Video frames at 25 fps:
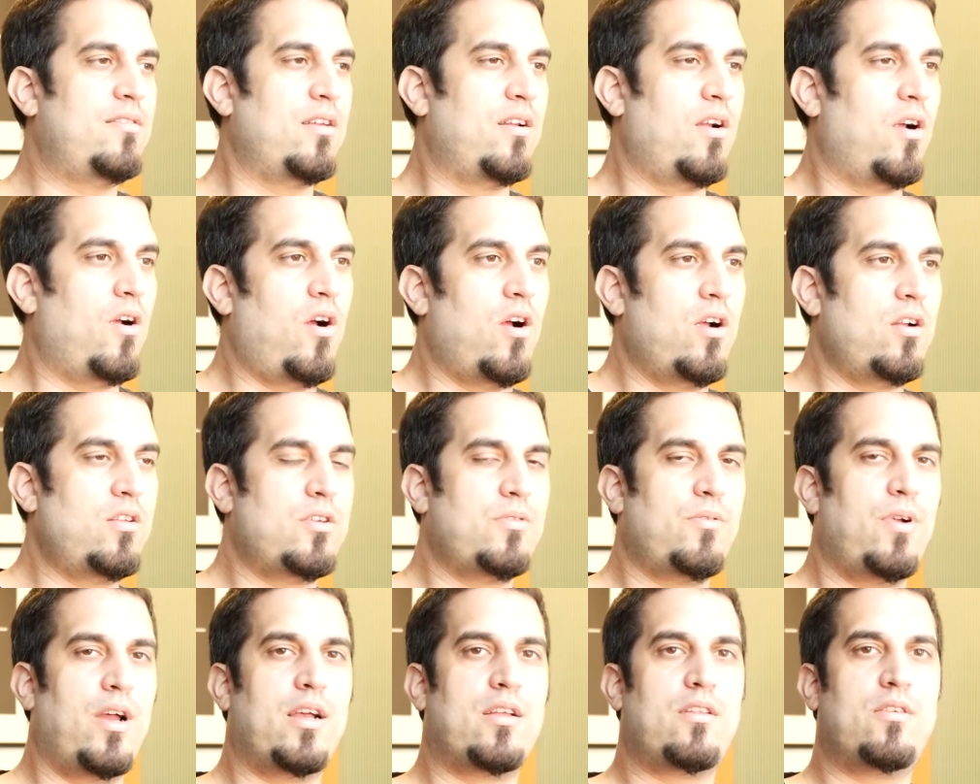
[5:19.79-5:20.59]
And our art
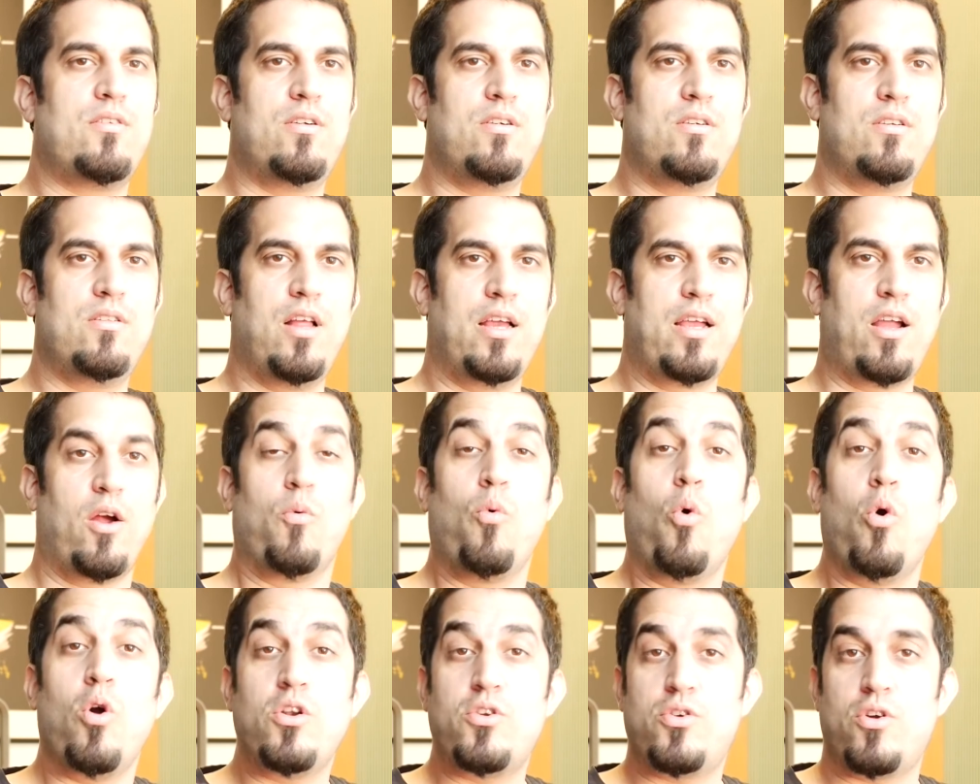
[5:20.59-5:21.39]
director, like our
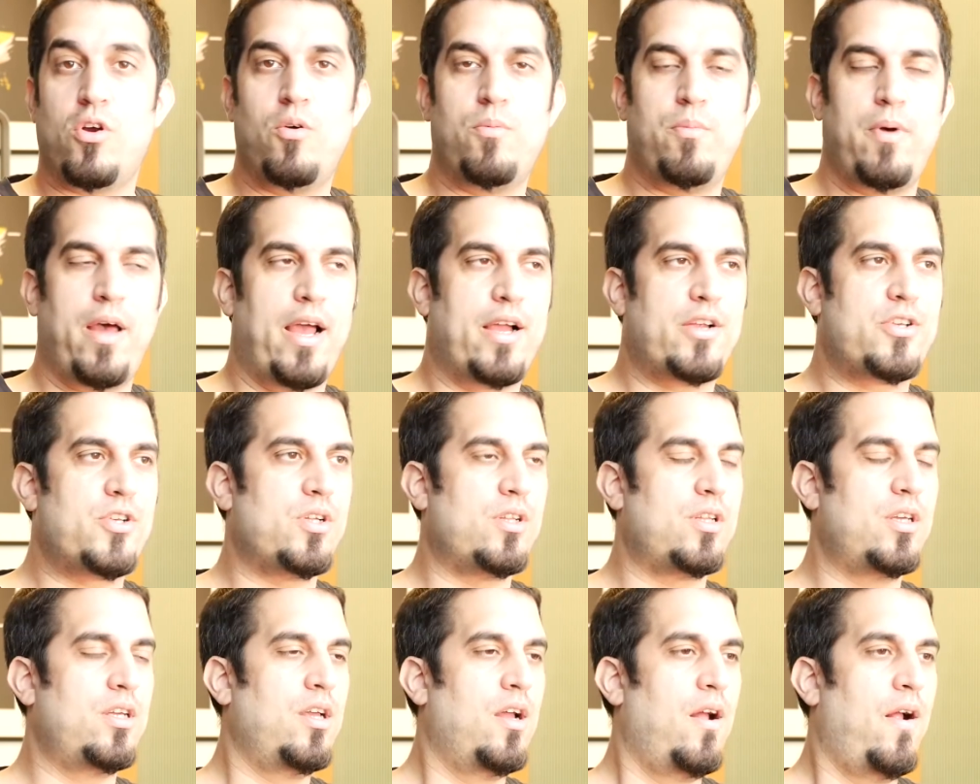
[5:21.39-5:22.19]
wardrobe
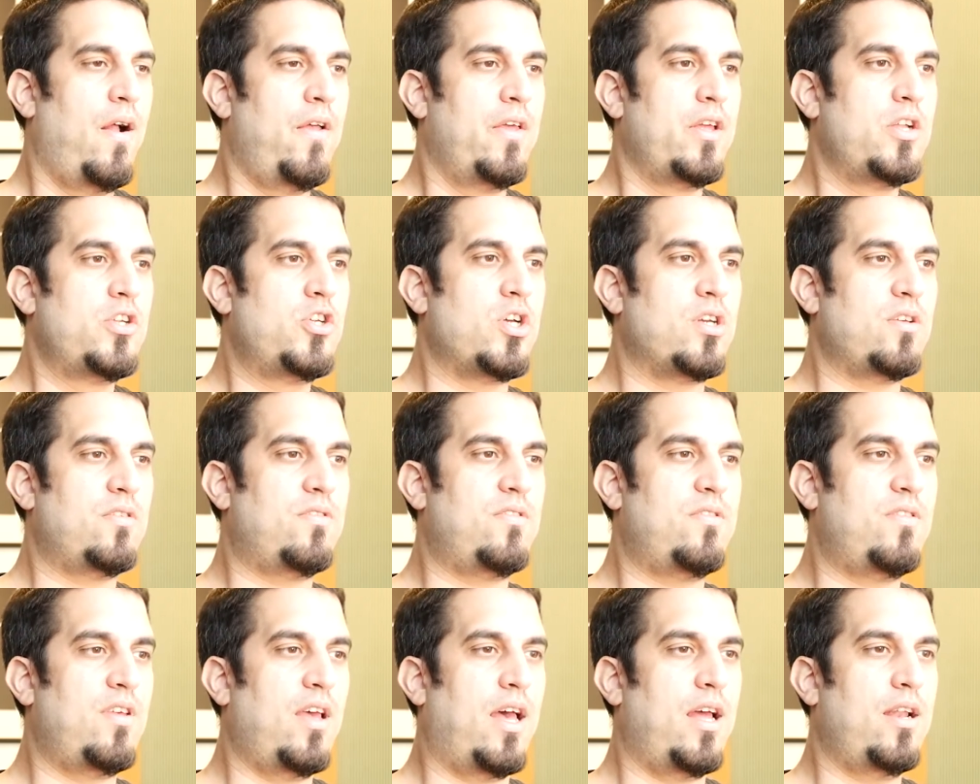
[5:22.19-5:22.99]
actually,
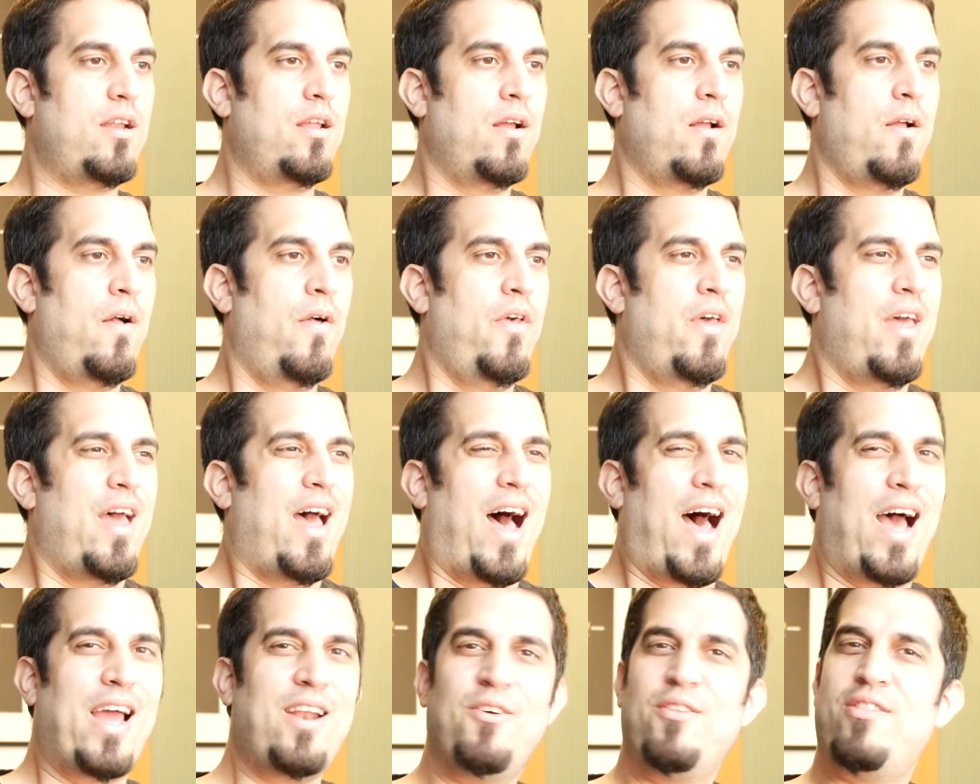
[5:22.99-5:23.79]
just said,
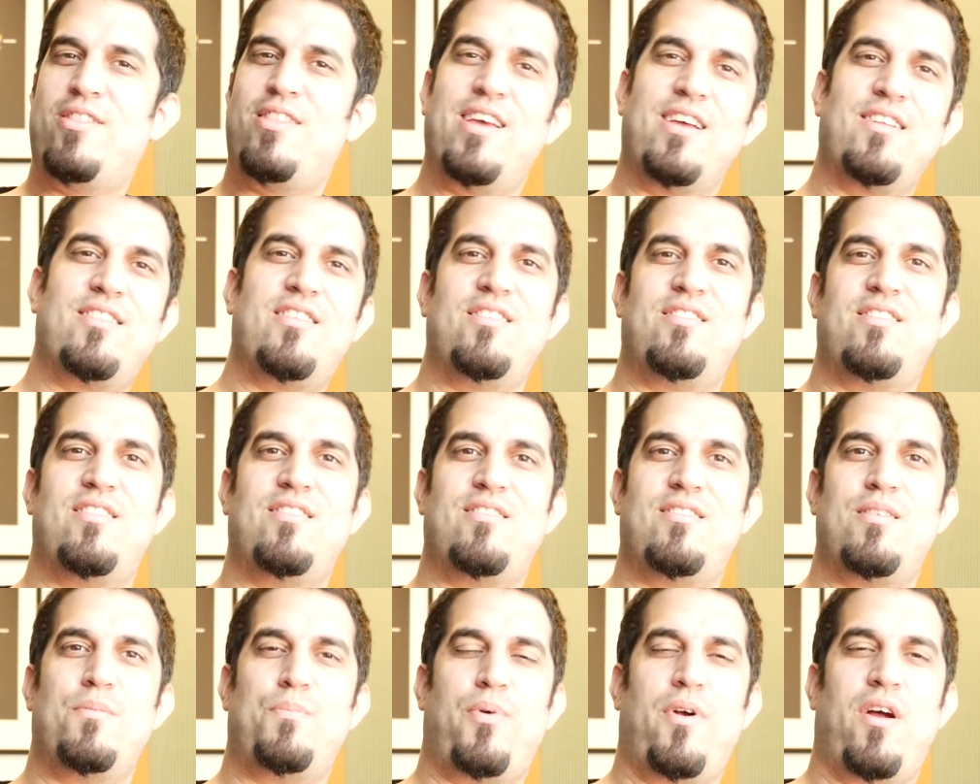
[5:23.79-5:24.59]
I don't think this
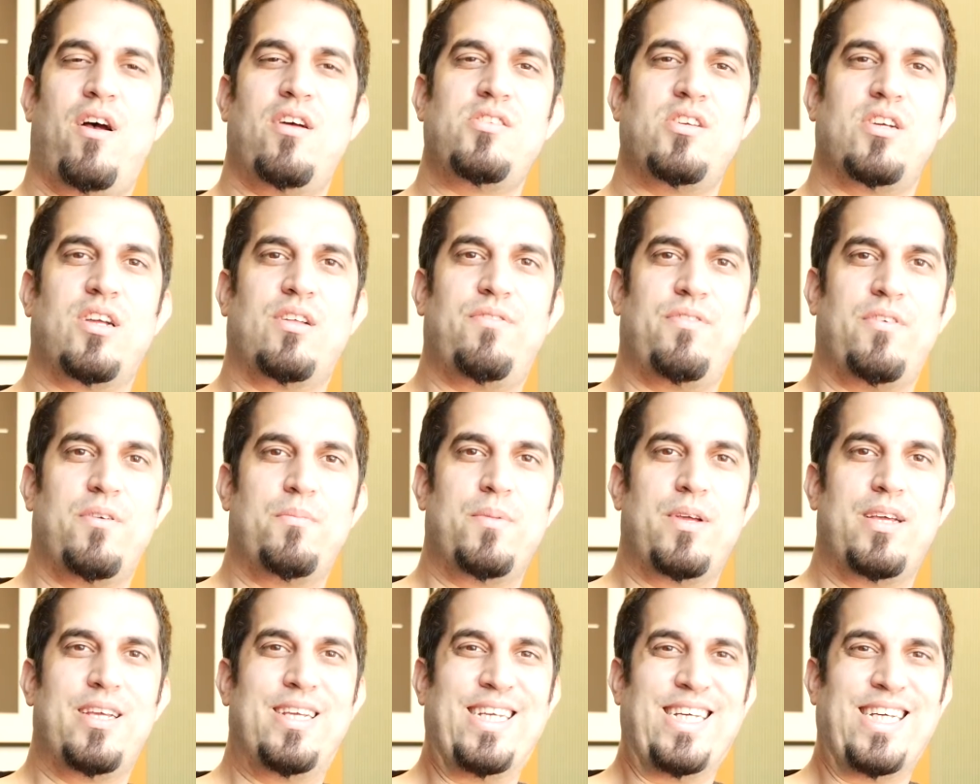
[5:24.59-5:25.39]
is the project for
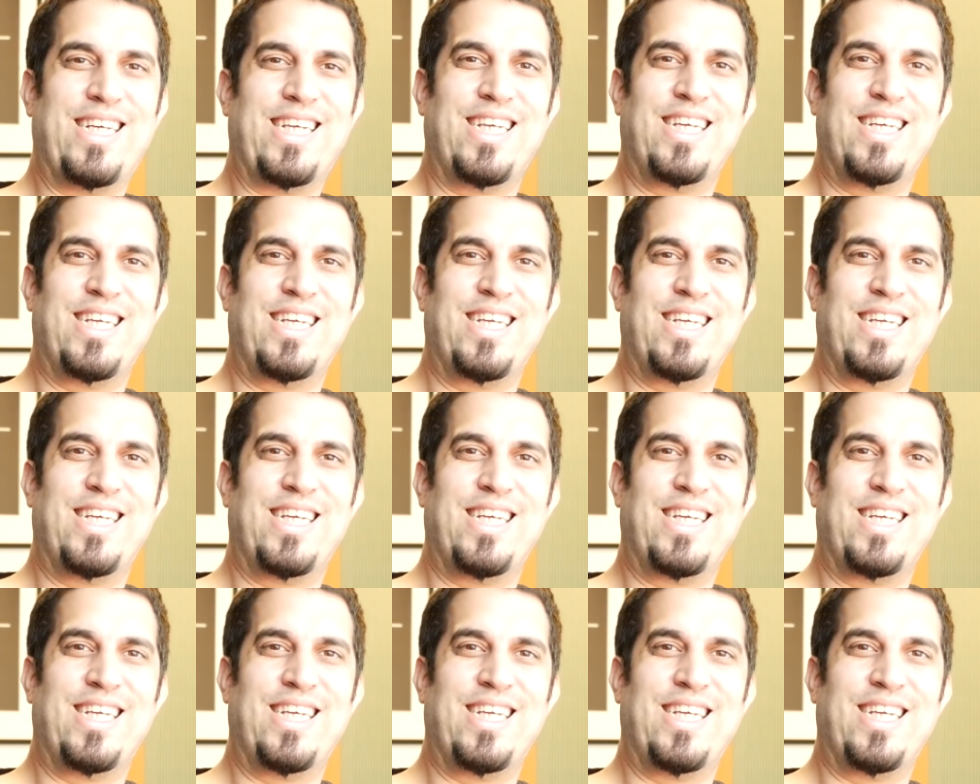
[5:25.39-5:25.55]
me.